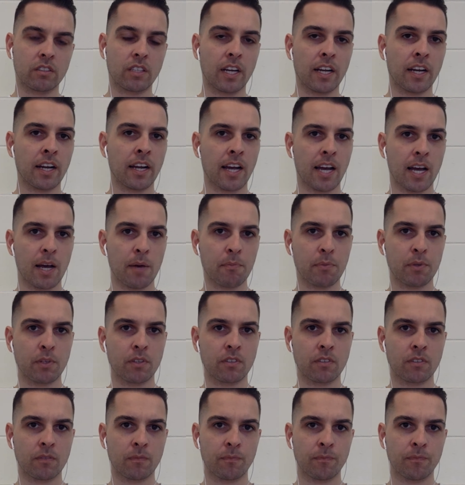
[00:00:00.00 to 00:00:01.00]
that happen,
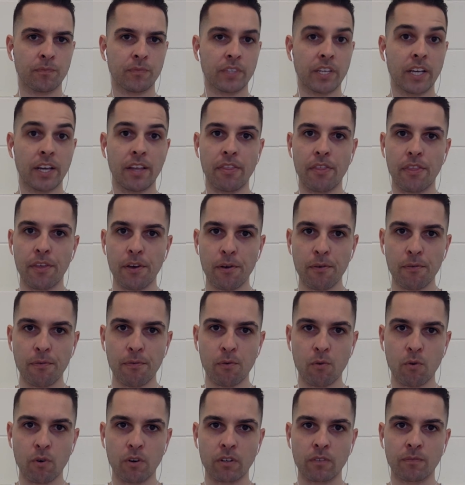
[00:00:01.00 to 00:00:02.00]
and
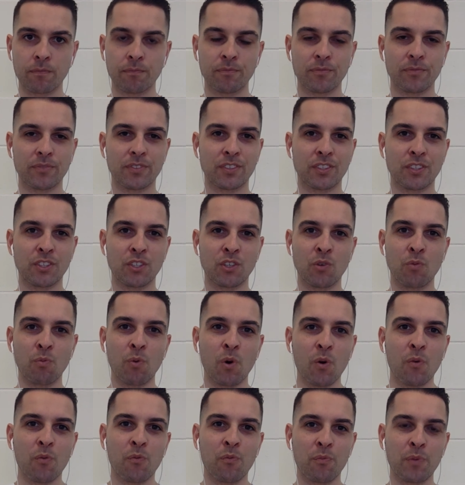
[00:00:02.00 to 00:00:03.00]
therefore you
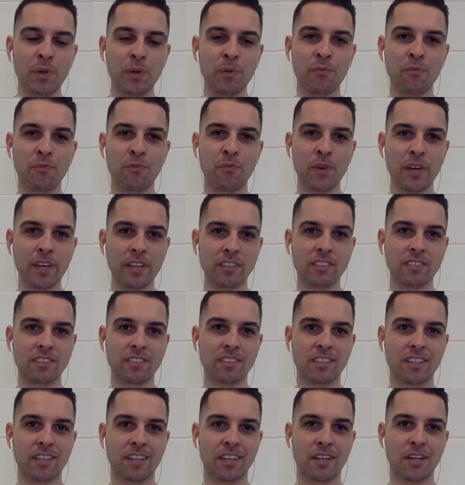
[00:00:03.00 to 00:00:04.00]
won't be
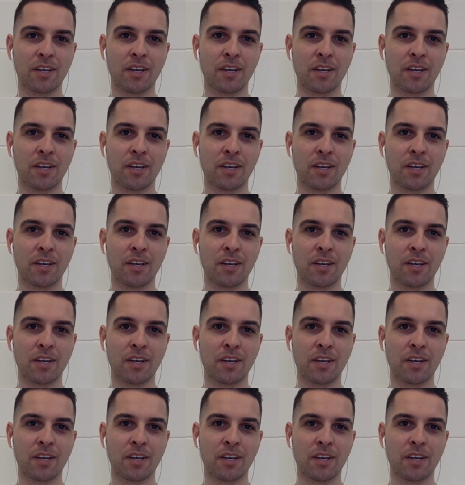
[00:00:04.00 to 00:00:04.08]
faced